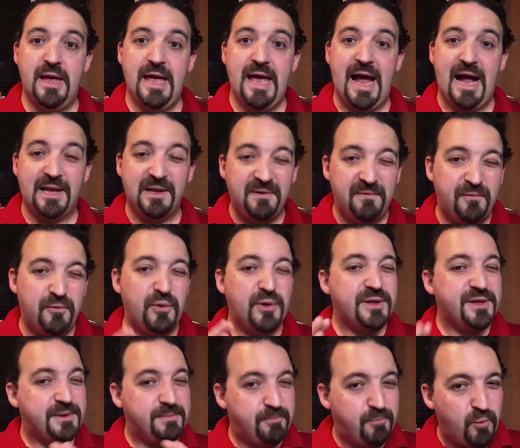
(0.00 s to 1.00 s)
And if you
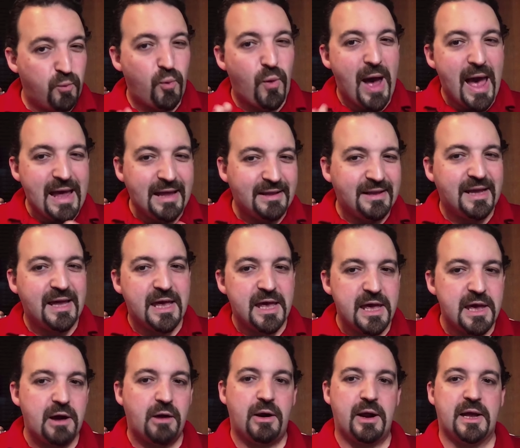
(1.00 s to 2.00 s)
wait
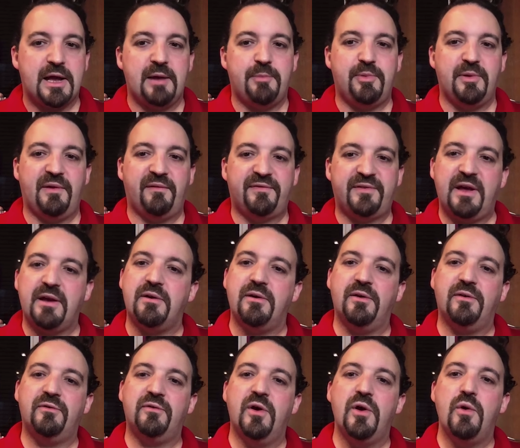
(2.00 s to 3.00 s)
here a couple of
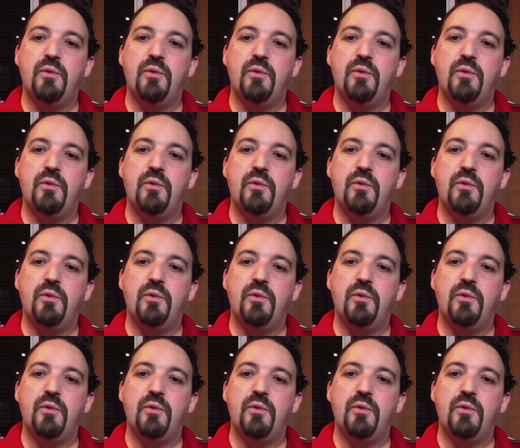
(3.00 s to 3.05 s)
seconds,